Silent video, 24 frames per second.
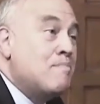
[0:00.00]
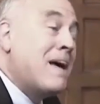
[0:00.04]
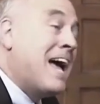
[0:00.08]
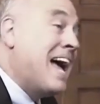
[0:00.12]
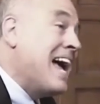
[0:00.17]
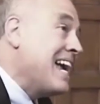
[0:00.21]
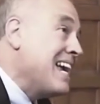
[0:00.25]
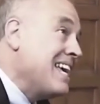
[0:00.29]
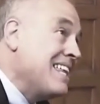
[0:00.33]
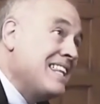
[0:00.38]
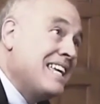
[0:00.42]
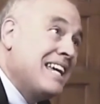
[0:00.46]

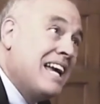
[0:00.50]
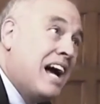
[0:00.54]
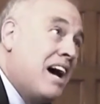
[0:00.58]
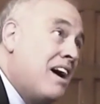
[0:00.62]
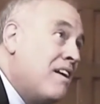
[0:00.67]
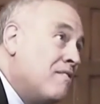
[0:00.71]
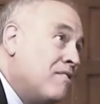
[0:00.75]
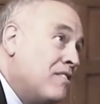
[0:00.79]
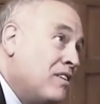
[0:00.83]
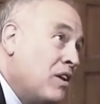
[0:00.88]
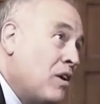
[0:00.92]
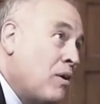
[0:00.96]
back of the
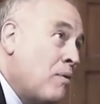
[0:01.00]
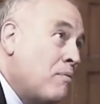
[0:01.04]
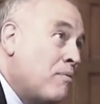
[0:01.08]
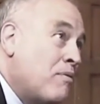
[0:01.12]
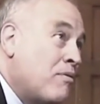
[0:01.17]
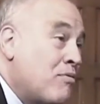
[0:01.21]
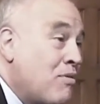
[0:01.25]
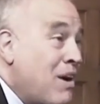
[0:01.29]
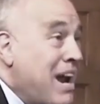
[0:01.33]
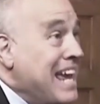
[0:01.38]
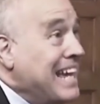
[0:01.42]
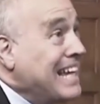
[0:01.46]

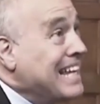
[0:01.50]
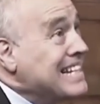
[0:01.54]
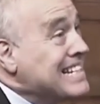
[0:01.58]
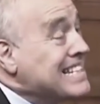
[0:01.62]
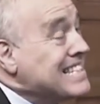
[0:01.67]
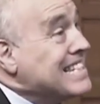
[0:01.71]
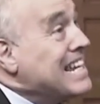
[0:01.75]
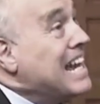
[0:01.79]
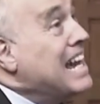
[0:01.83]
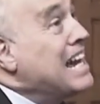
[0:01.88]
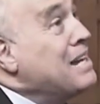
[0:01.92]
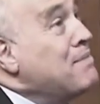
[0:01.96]
envelope,
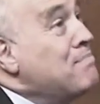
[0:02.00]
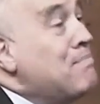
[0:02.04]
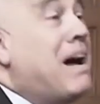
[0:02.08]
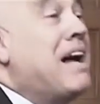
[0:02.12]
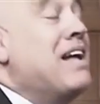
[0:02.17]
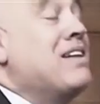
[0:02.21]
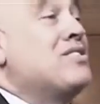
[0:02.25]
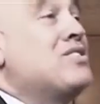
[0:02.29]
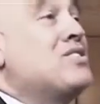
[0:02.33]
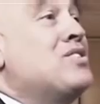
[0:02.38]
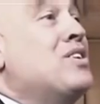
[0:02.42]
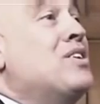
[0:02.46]
Frankenstein
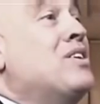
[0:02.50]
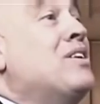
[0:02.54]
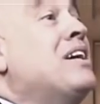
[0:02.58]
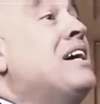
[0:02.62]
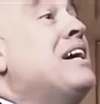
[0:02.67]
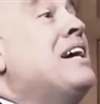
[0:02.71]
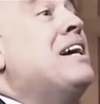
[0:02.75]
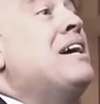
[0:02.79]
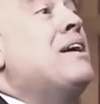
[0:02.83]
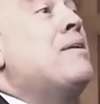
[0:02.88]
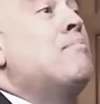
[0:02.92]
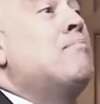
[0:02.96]

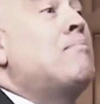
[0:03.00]
monster